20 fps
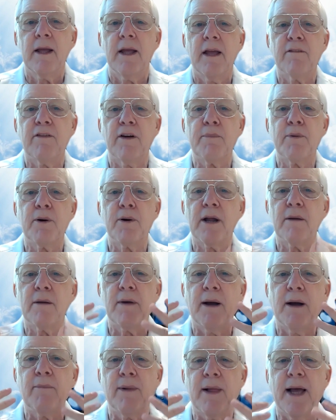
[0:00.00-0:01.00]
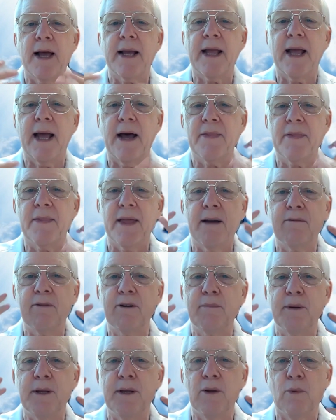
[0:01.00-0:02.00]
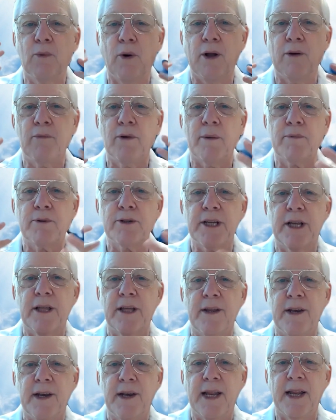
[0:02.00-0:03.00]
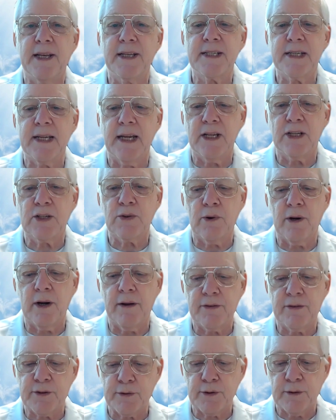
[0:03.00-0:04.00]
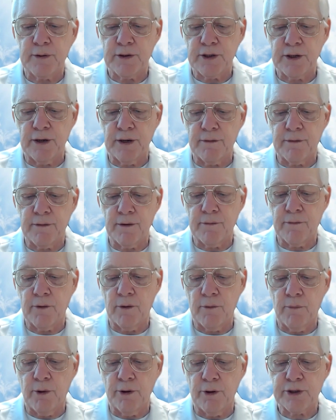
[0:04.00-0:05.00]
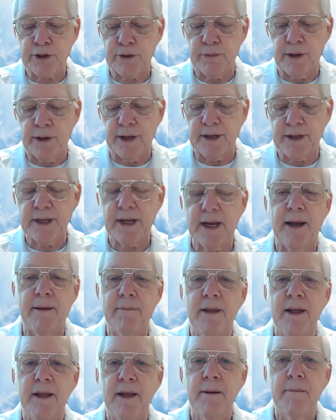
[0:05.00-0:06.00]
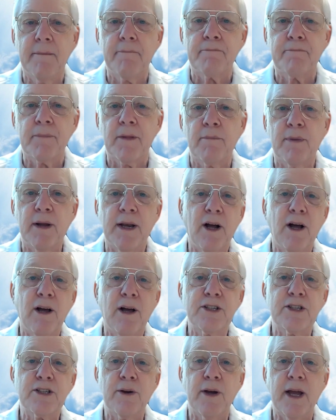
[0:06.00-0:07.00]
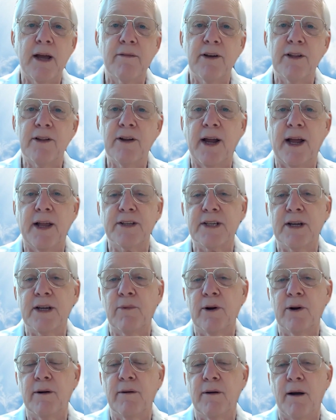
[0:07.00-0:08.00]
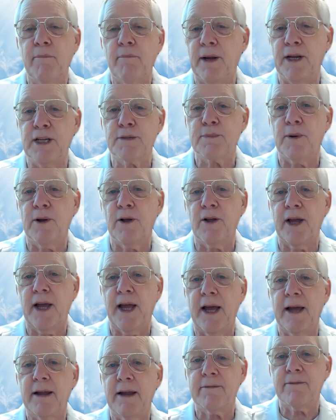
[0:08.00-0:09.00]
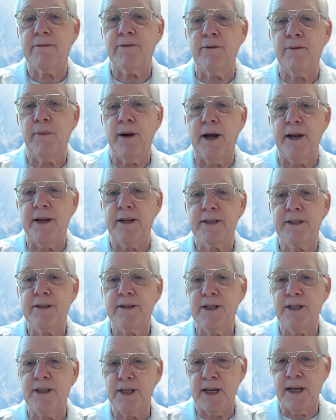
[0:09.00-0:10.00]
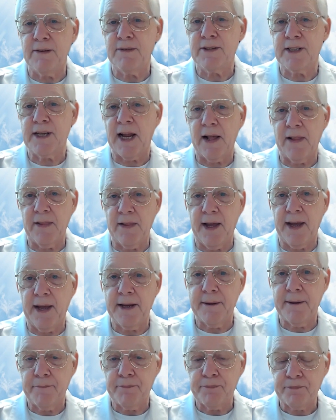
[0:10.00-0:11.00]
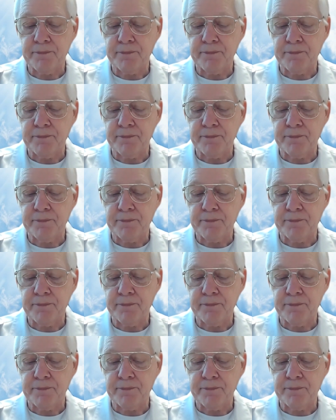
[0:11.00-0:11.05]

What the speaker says: If I put on my black hat, that would be the one representing the United States, where I've served most of my time. But I also have other hats. I wear a baseball hat for the teams that I like,